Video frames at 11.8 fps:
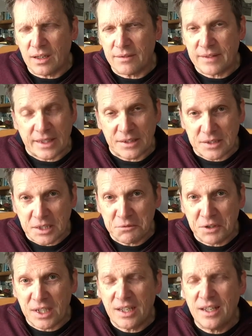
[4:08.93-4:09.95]

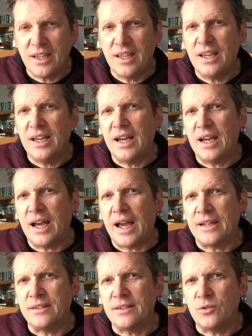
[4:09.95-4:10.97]
thanksgiving,
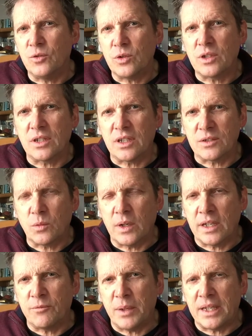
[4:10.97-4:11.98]
and an organised
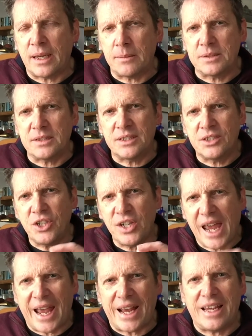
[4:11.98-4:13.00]
way of being able to
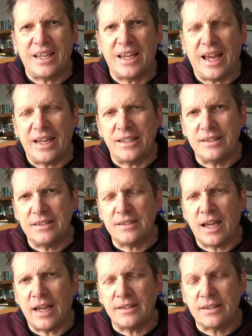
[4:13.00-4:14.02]
check
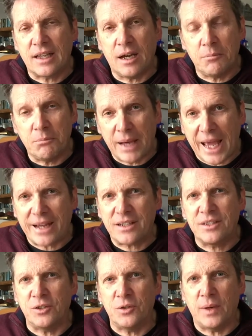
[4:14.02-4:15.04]
and come back
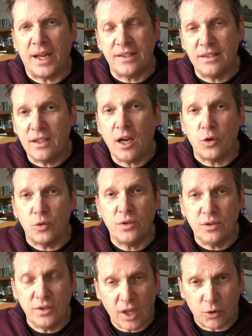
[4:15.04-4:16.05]
to and
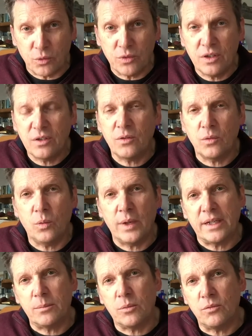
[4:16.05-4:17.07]
note
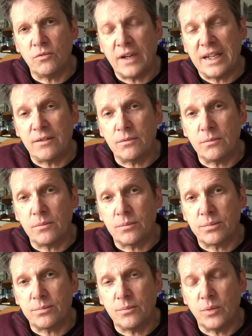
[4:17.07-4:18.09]
when
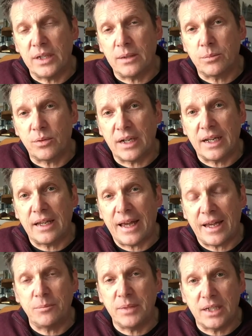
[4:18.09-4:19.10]
a prayer
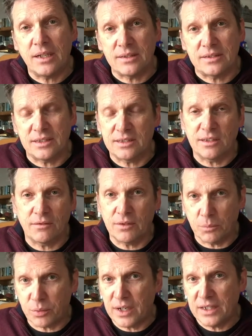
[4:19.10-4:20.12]
had been answered. So the
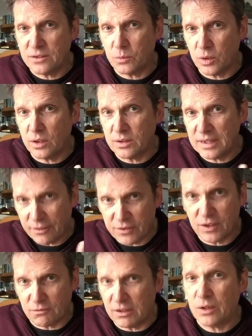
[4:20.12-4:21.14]
prayers were
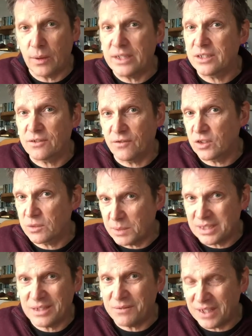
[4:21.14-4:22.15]
definite requests for
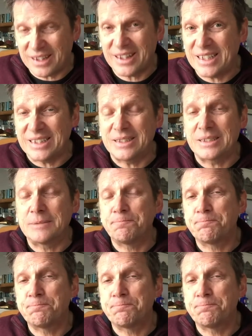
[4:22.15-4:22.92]
specific things.